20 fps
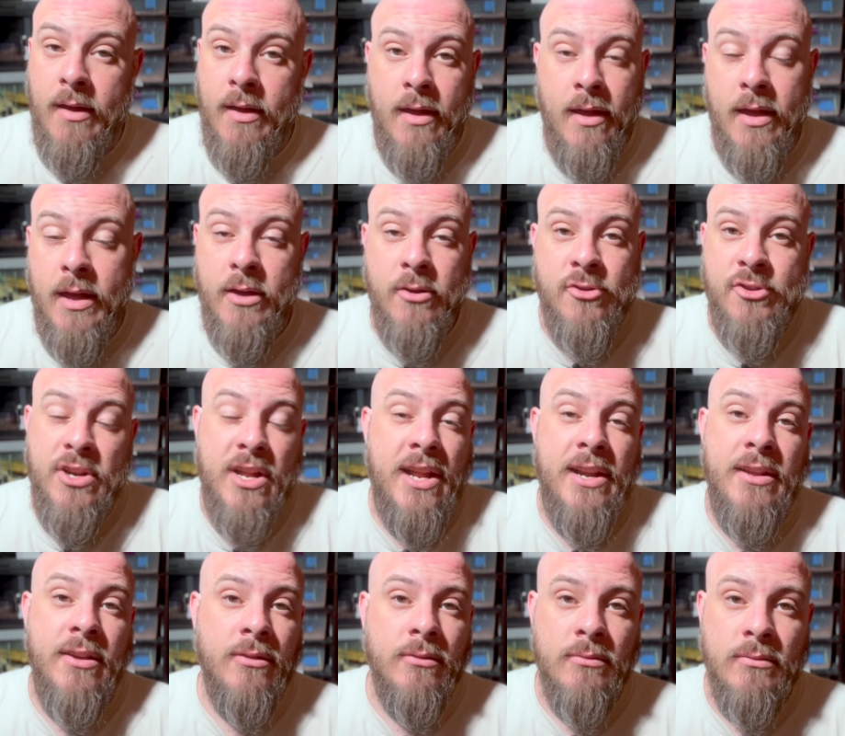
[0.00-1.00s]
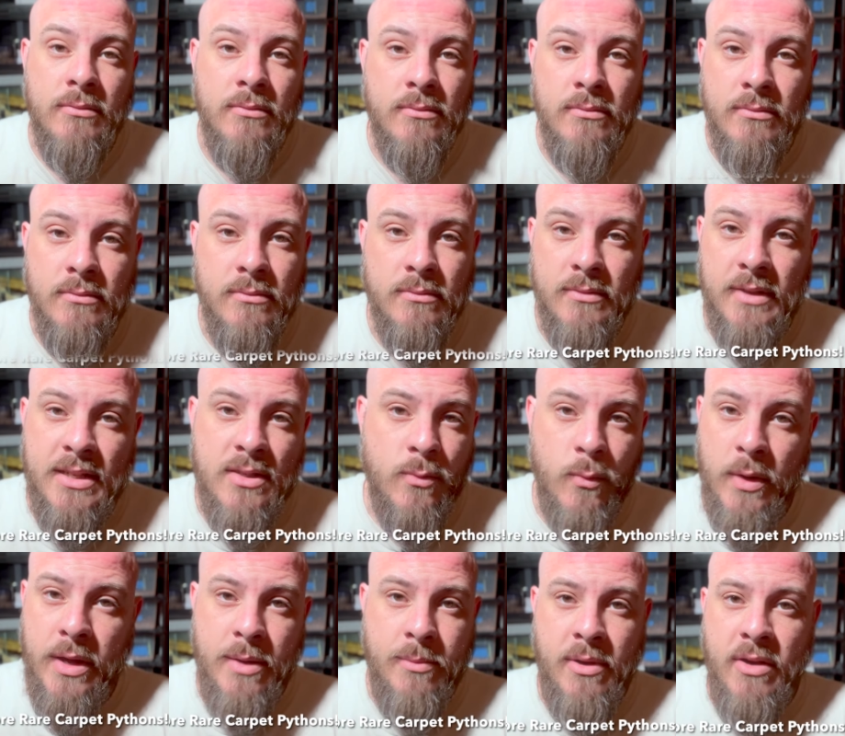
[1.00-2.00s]
How should I know? That's
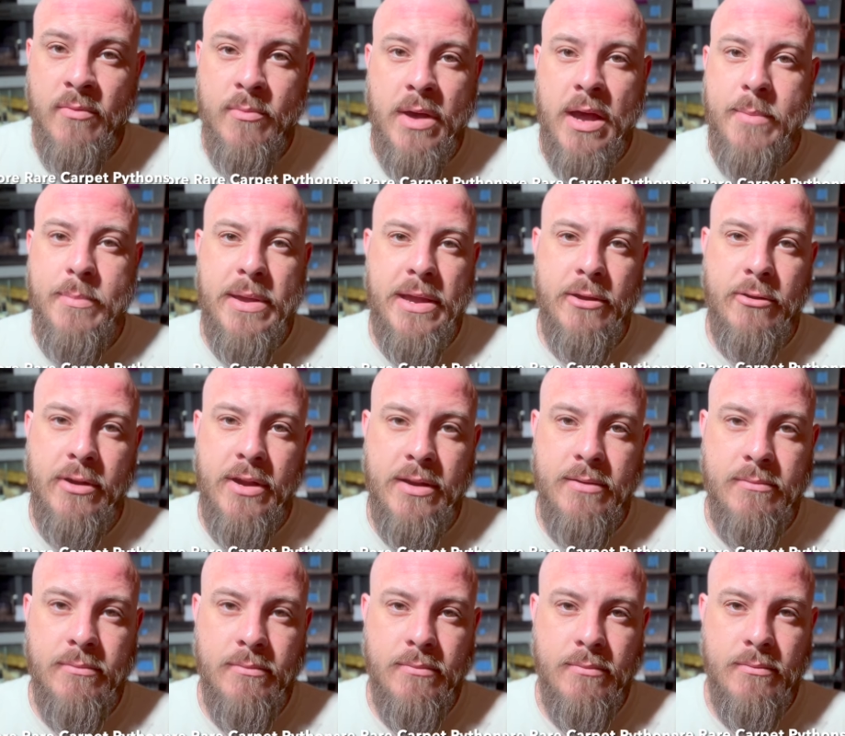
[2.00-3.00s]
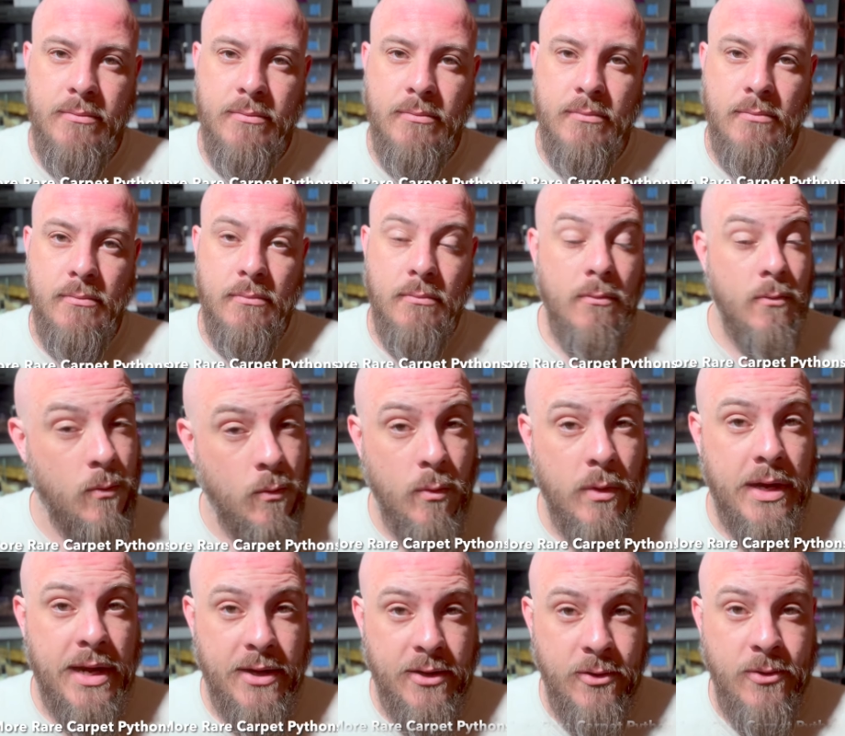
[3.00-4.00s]
way above my pay grade. What
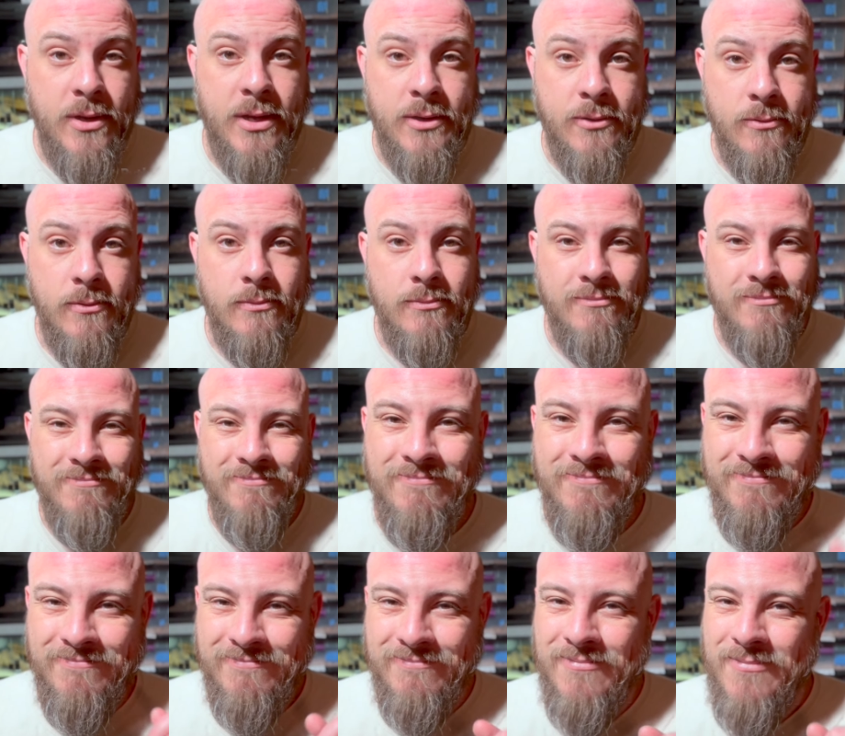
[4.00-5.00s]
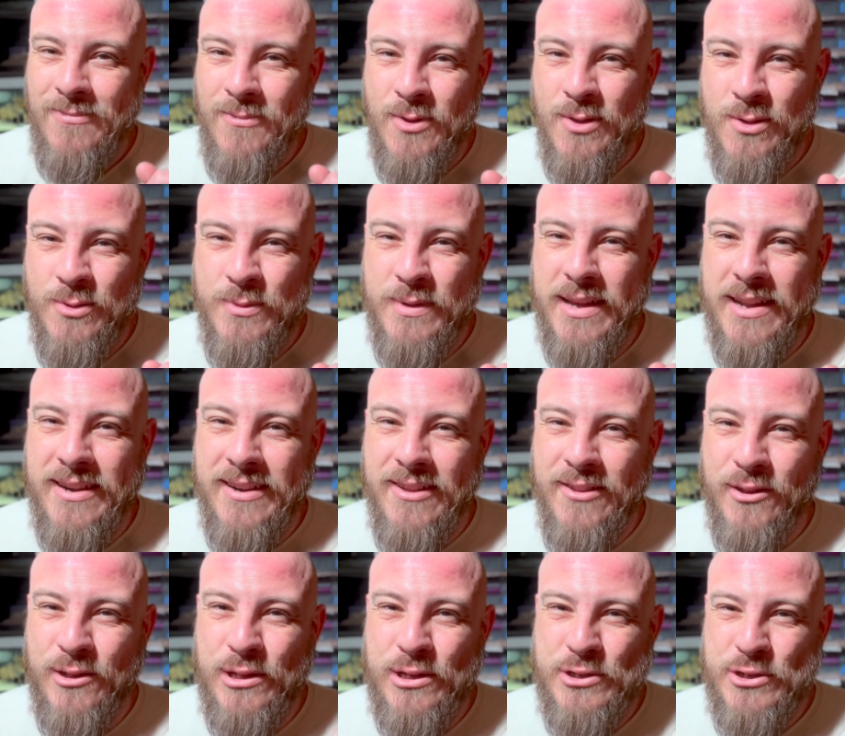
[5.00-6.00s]
I do know is we got
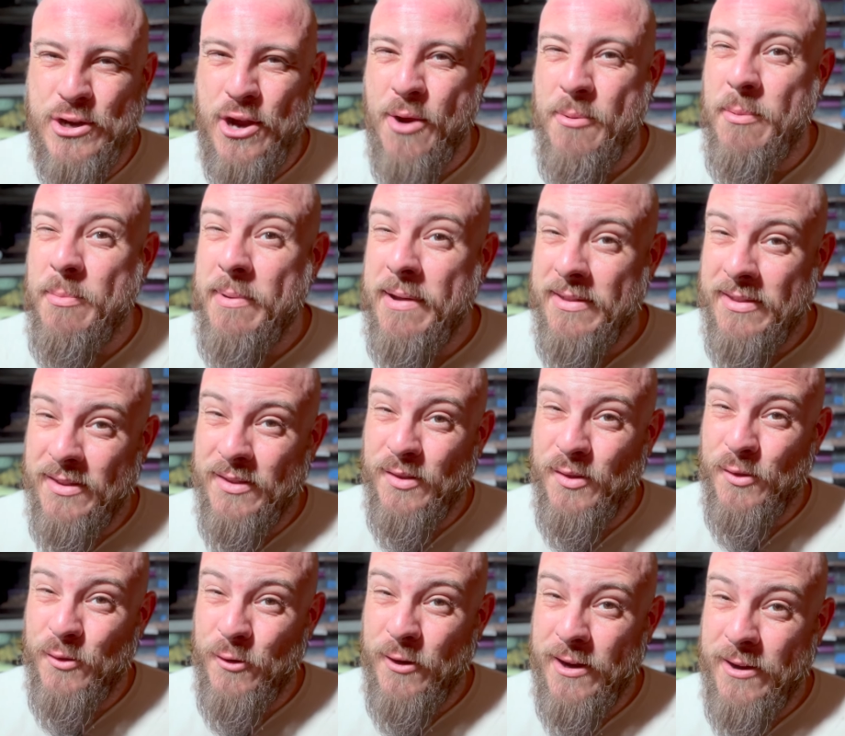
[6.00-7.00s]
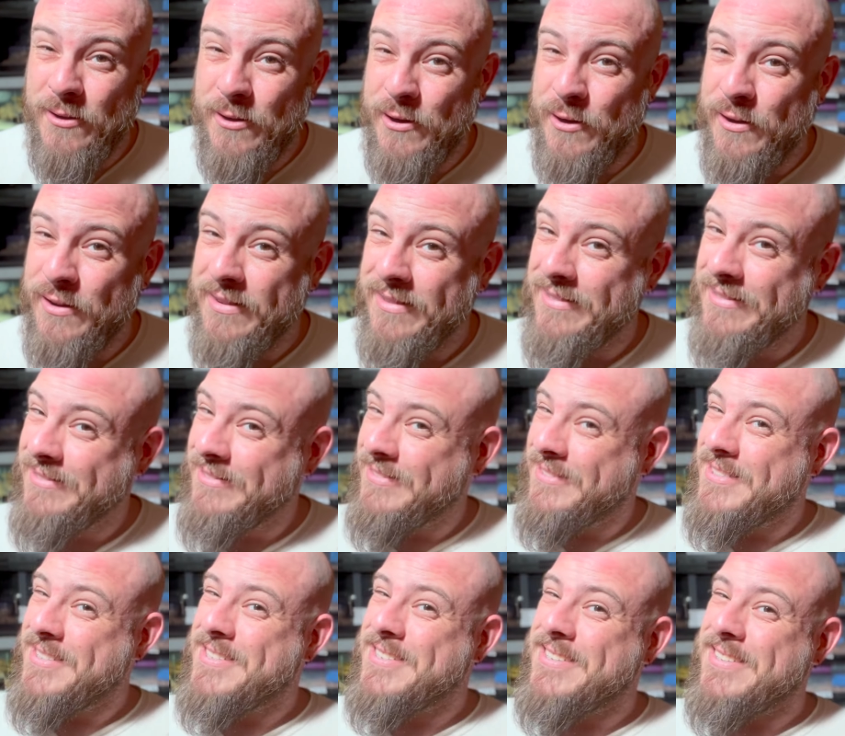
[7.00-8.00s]
another clutch of carpet pythons on the ground here,
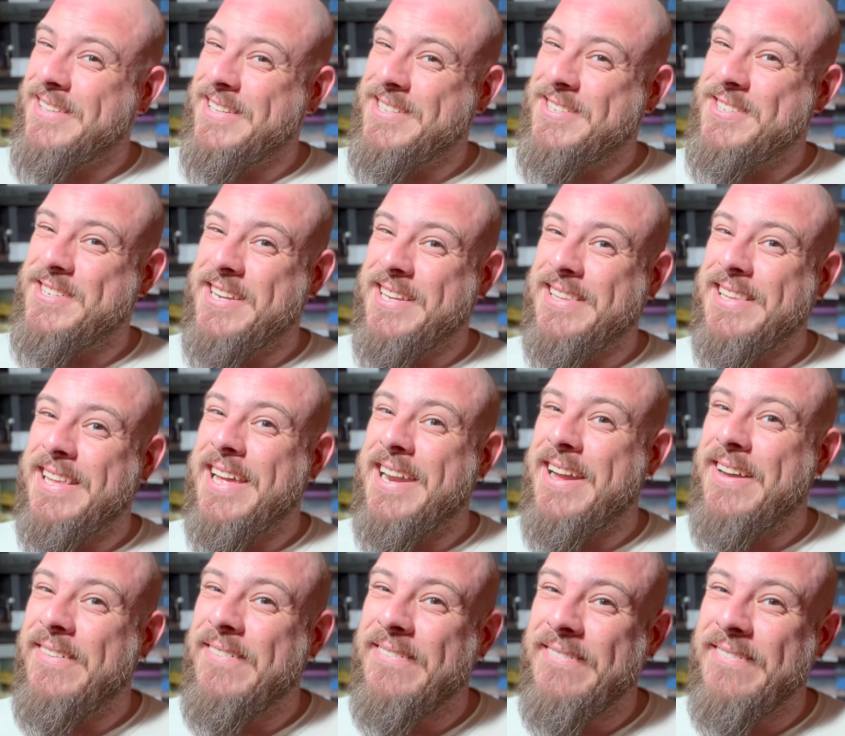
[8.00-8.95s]
so let's check that out.